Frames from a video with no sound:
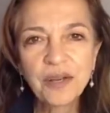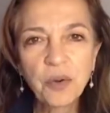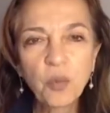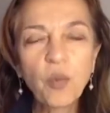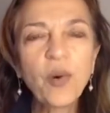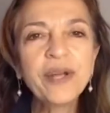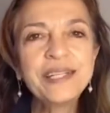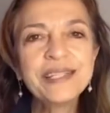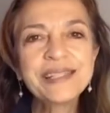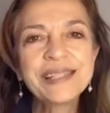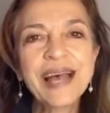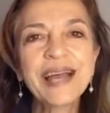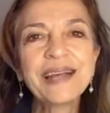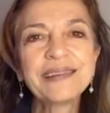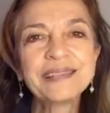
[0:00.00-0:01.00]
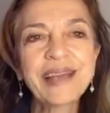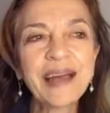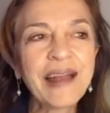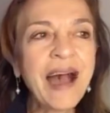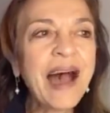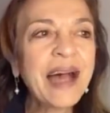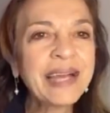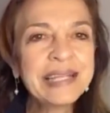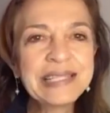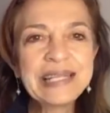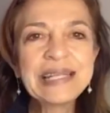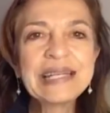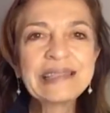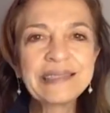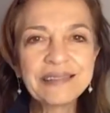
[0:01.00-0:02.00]
What is that I
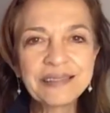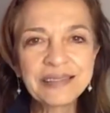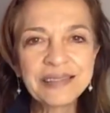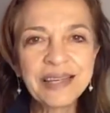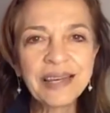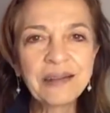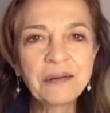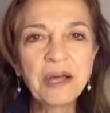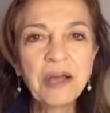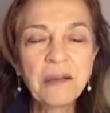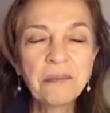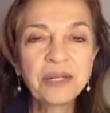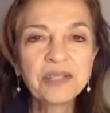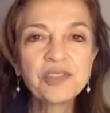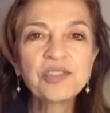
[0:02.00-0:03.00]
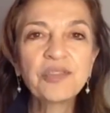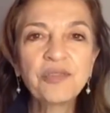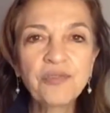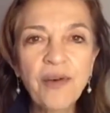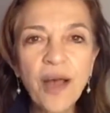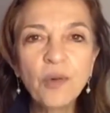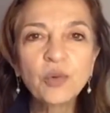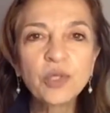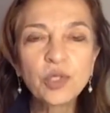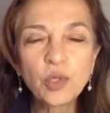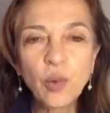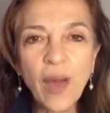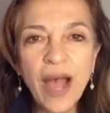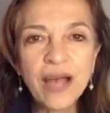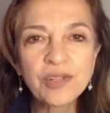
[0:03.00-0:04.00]
did then? Because if I were
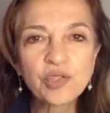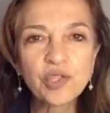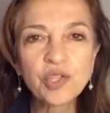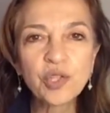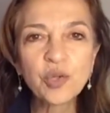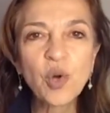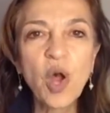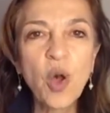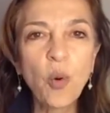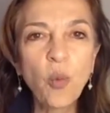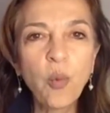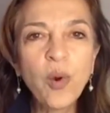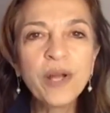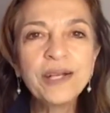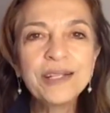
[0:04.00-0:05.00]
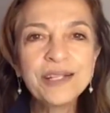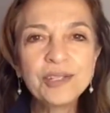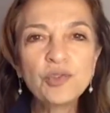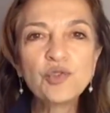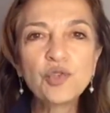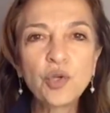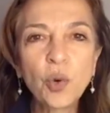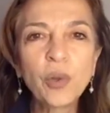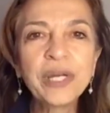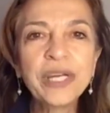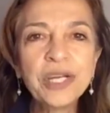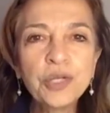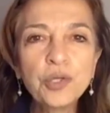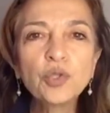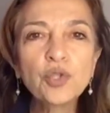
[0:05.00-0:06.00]
to ask you, what is your
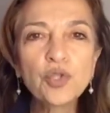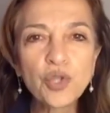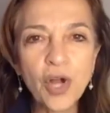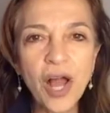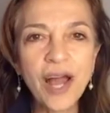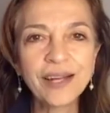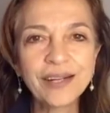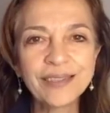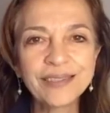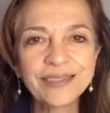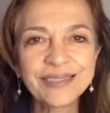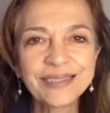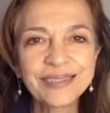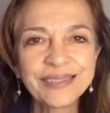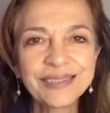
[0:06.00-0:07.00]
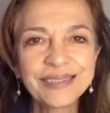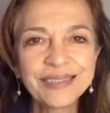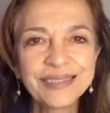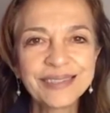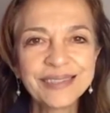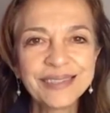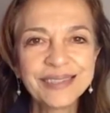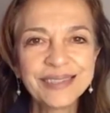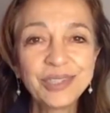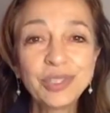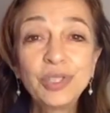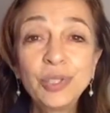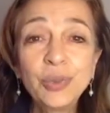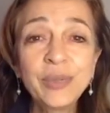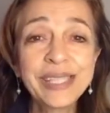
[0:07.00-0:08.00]
inner child
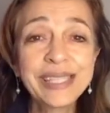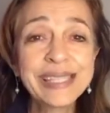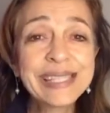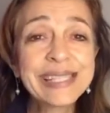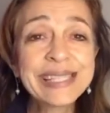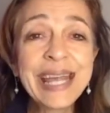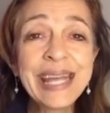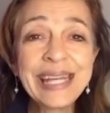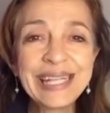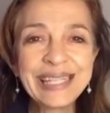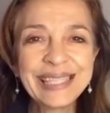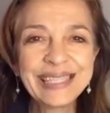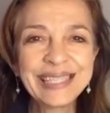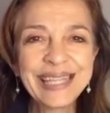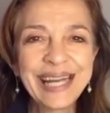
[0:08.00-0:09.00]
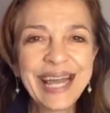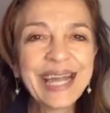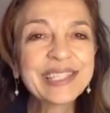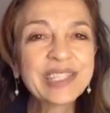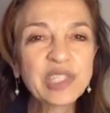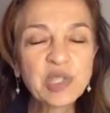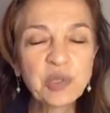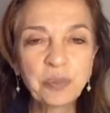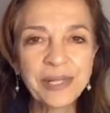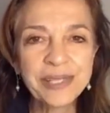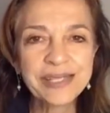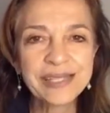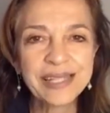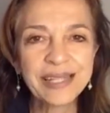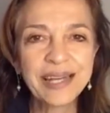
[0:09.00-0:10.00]
doing, saying,
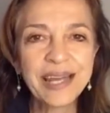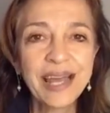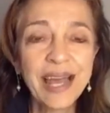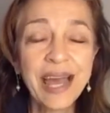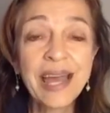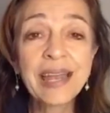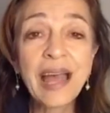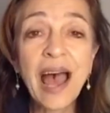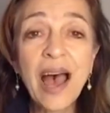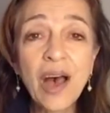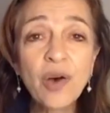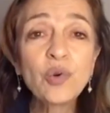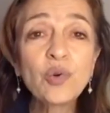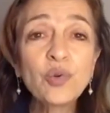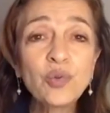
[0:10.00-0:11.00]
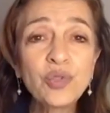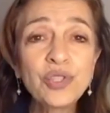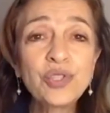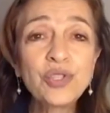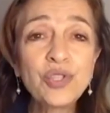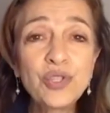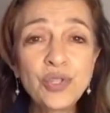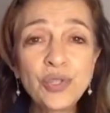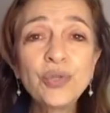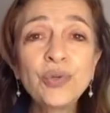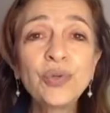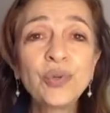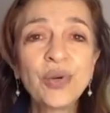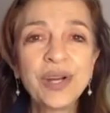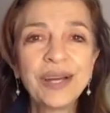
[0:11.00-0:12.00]
expressing, and how did
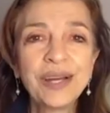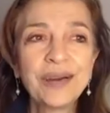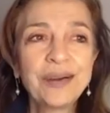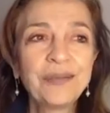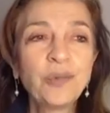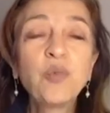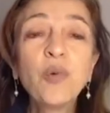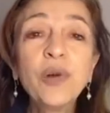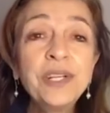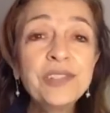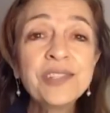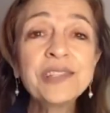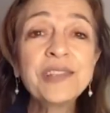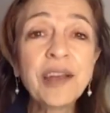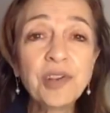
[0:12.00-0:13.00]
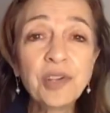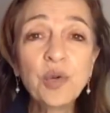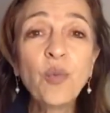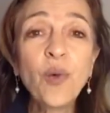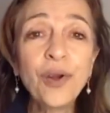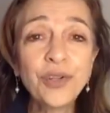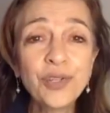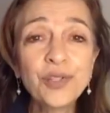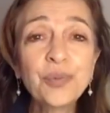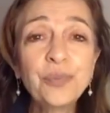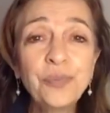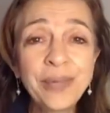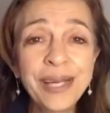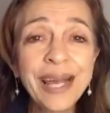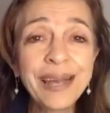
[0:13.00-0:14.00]
you, what is it that you wanted to
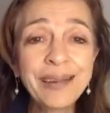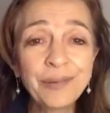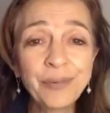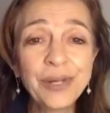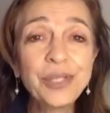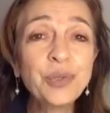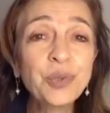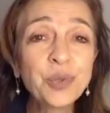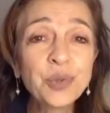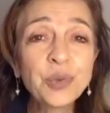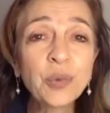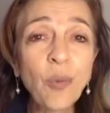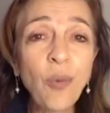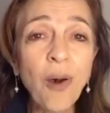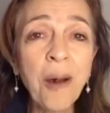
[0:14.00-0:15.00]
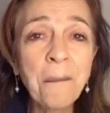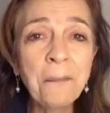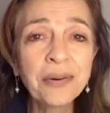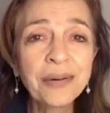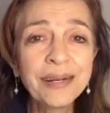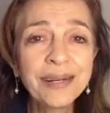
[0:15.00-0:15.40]
be when you grew up?